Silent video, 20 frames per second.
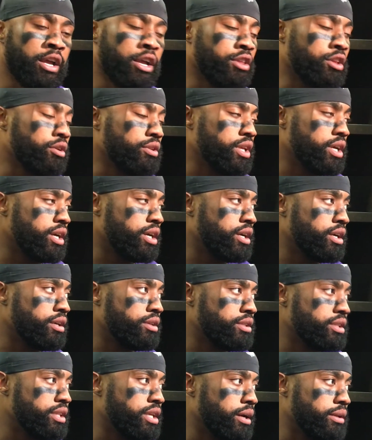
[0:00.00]
you know, the
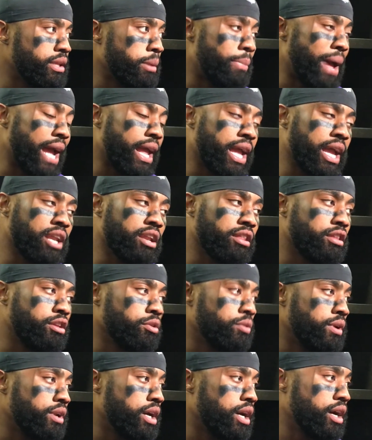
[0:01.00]
the, the back end is
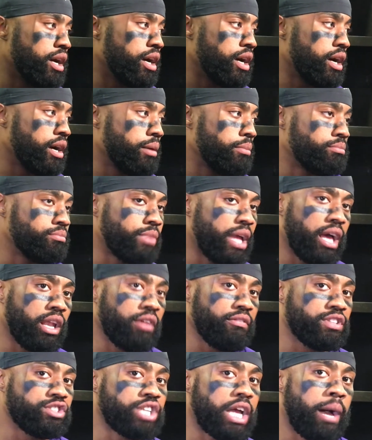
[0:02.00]
doing a um,
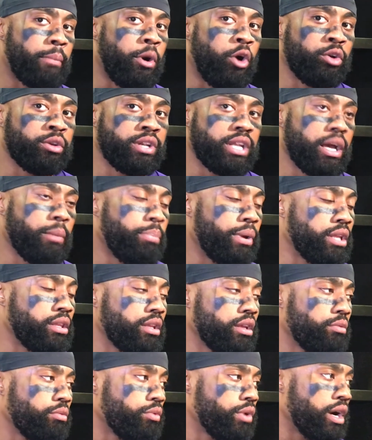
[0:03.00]
hell of a job holding up and
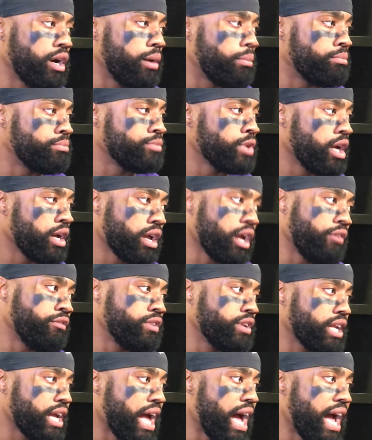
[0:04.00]
um,
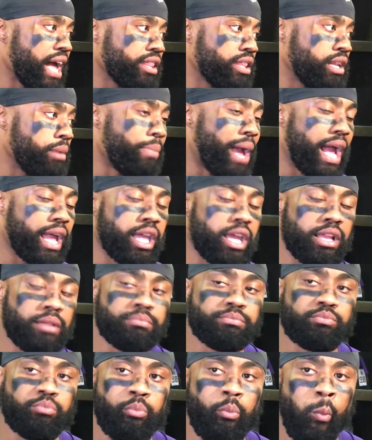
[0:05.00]
covering the guys in the back end.
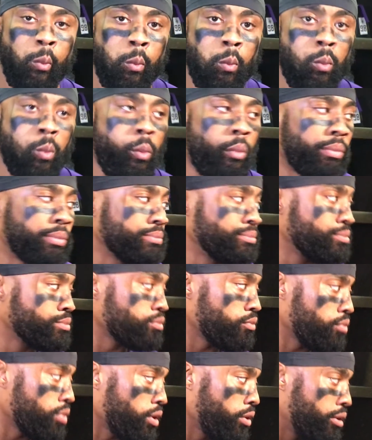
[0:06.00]
They had given up
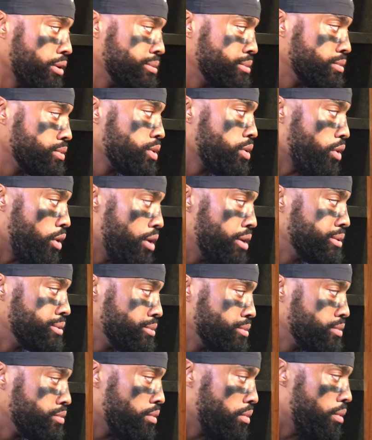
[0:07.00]
many sacks this
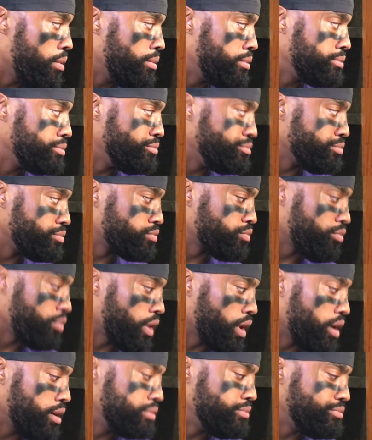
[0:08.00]
year. What made you feel like you
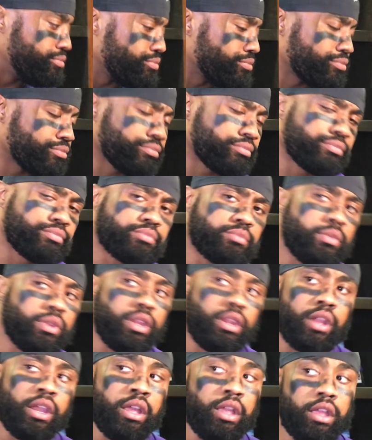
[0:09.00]
guys were successful?
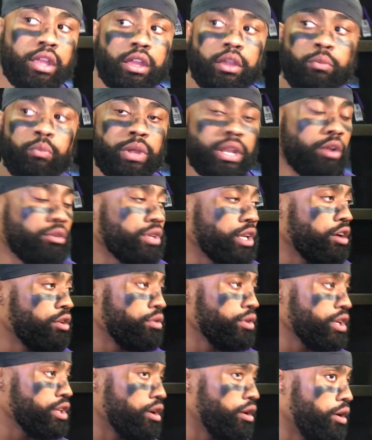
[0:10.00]
success? We don't
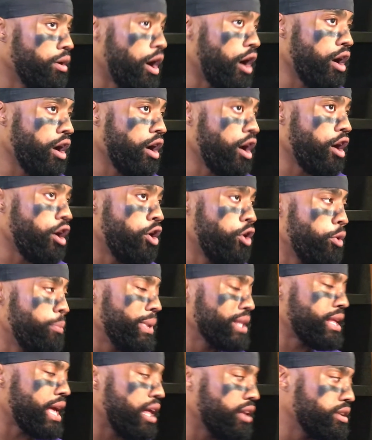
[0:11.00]
know. You know, our, our whole
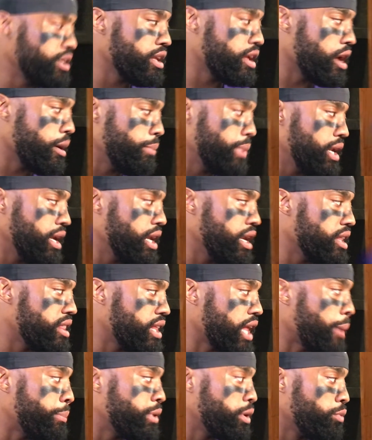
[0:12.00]
mentality coming in is
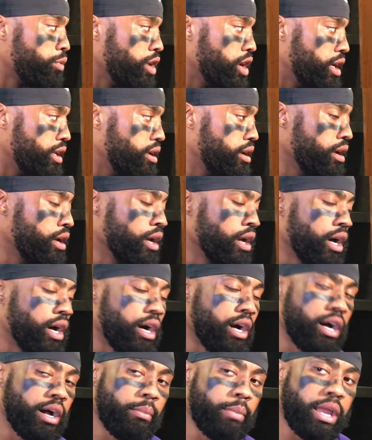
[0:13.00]
stopping the run,
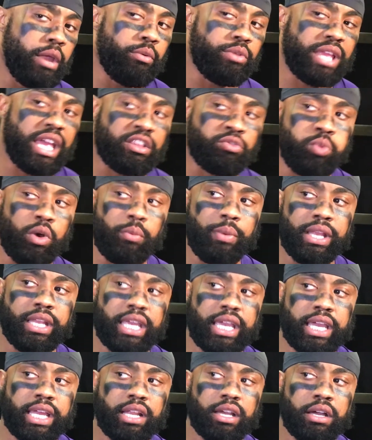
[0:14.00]
um, and that's what we
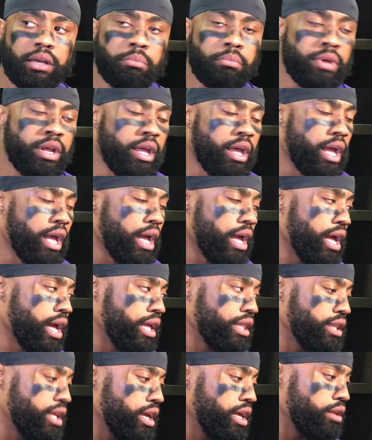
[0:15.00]
did. Um,
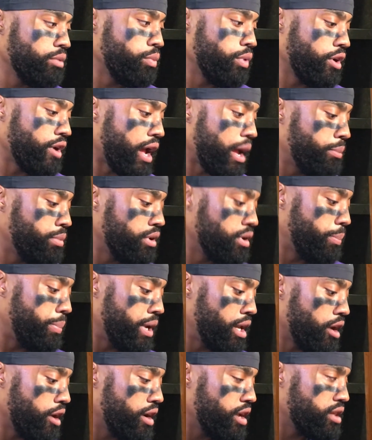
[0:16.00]
and then we were able to
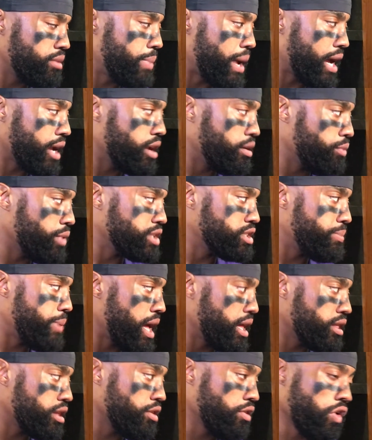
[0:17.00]
pin our ears back and rush the
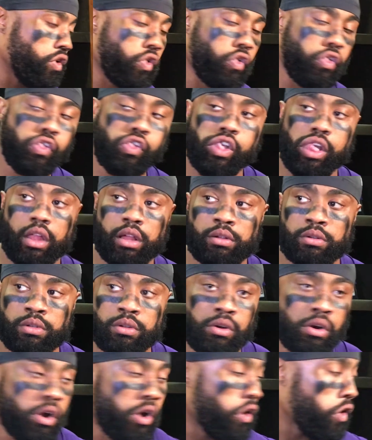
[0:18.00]
them. Were you impressed that